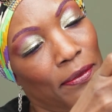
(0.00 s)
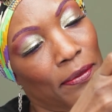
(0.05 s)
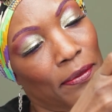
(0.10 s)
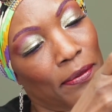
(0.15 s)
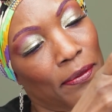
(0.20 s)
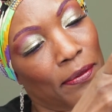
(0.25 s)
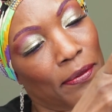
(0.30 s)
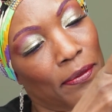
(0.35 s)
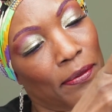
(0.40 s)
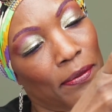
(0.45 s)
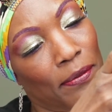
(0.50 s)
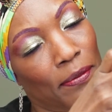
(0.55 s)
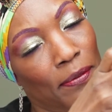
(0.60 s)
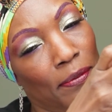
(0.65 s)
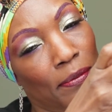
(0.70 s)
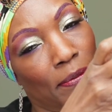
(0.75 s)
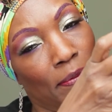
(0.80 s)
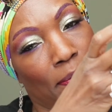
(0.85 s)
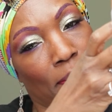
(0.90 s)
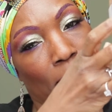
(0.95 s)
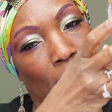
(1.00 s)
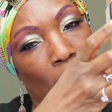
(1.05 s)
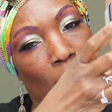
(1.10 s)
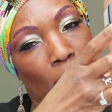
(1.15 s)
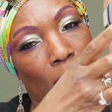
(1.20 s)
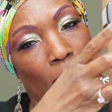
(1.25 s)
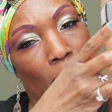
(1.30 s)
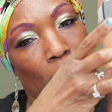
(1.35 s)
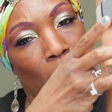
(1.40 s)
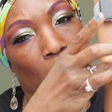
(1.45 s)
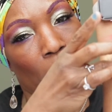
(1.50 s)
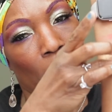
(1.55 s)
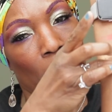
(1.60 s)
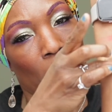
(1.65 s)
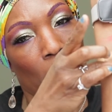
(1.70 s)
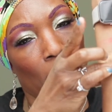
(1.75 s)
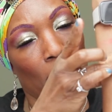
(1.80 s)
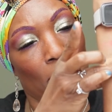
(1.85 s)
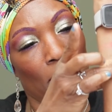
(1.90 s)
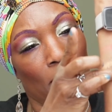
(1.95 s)

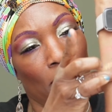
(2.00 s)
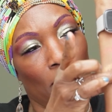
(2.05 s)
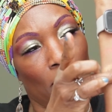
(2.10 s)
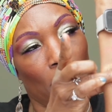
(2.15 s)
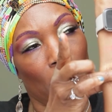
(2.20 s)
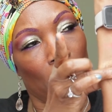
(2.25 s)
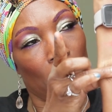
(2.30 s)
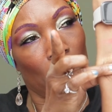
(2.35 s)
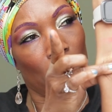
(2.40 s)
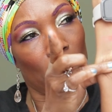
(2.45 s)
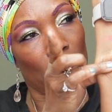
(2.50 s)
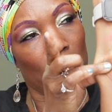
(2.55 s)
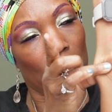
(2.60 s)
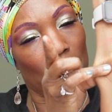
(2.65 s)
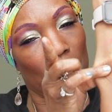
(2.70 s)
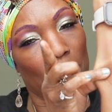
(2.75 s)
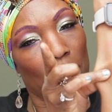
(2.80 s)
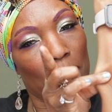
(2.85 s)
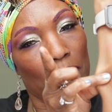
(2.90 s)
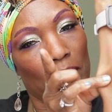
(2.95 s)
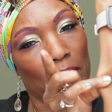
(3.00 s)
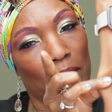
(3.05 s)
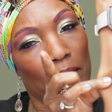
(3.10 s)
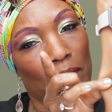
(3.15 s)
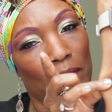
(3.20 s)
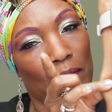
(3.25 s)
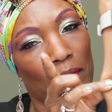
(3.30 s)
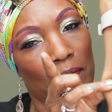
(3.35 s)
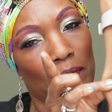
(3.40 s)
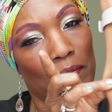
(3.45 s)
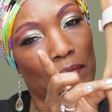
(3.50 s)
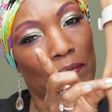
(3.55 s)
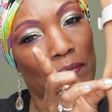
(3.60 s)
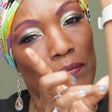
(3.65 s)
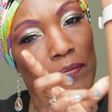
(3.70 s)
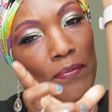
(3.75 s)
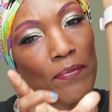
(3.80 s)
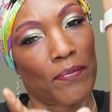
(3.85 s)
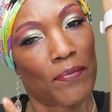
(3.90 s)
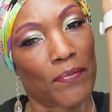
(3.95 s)

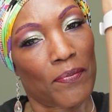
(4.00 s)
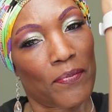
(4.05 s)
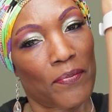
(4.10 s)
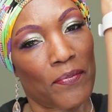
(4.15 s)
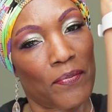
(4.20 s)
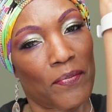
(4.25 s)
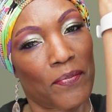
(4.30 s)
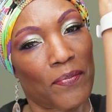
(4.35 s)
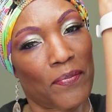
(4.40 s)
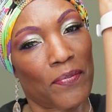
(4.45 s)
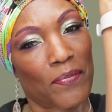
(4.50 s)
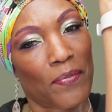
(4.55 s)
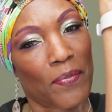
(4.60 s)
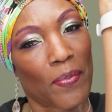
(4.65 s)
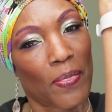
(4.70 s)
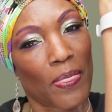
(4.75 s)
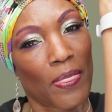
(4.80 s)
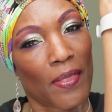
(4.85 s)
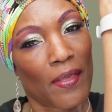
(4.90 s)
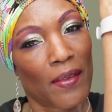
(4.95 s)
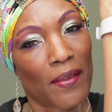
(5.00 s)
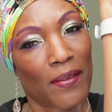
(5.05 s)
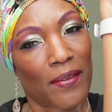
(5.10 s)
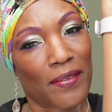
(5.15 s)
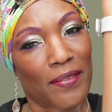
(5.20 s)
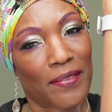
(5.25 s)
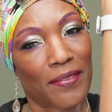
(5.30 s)
(no one is talking)